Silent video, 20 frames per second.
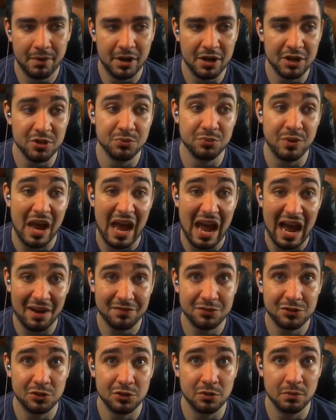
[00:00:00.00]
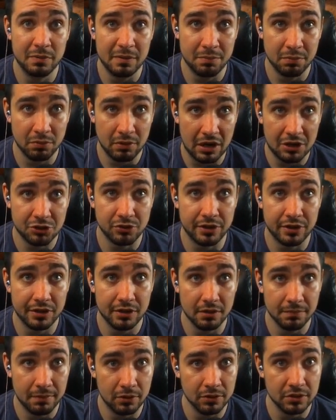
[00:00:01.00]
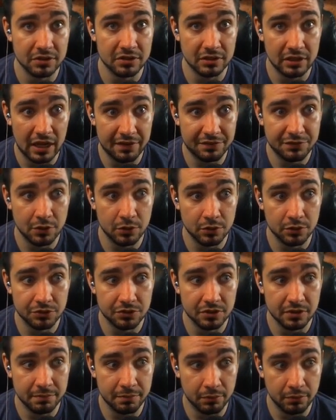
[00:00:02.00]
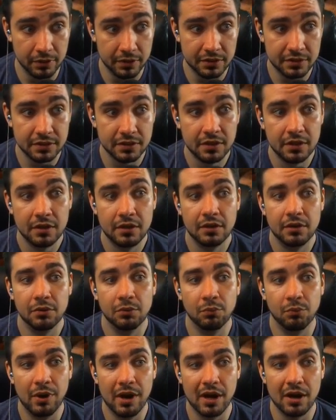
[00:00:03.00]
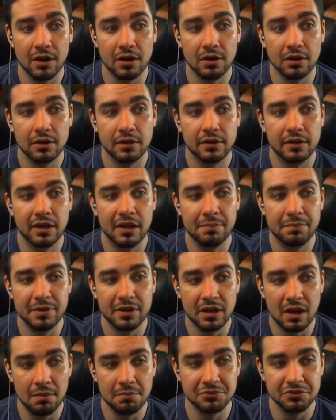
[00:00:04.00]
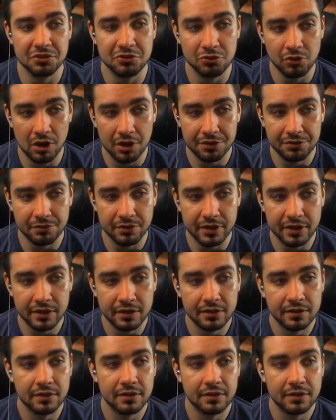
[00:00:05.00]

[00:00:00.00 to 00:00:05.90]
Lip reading: But you have to be pressuring your opponent's life total to the point where it becomes a draw 3.